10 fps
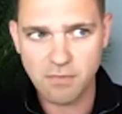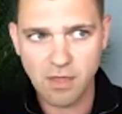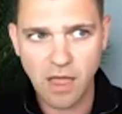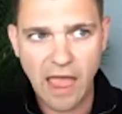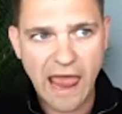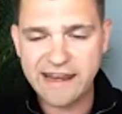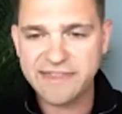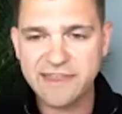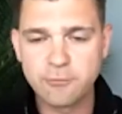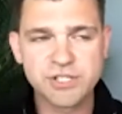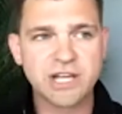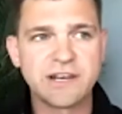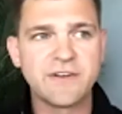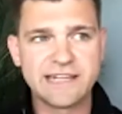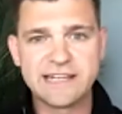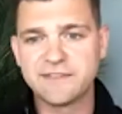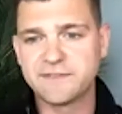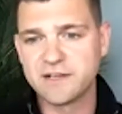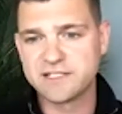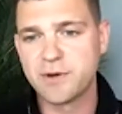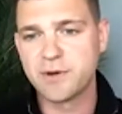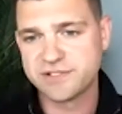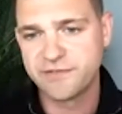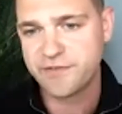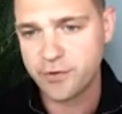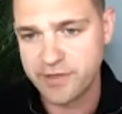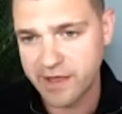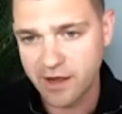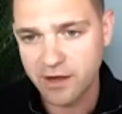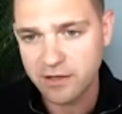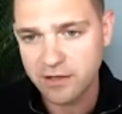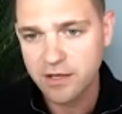anything which kind of identifies the person for who they are.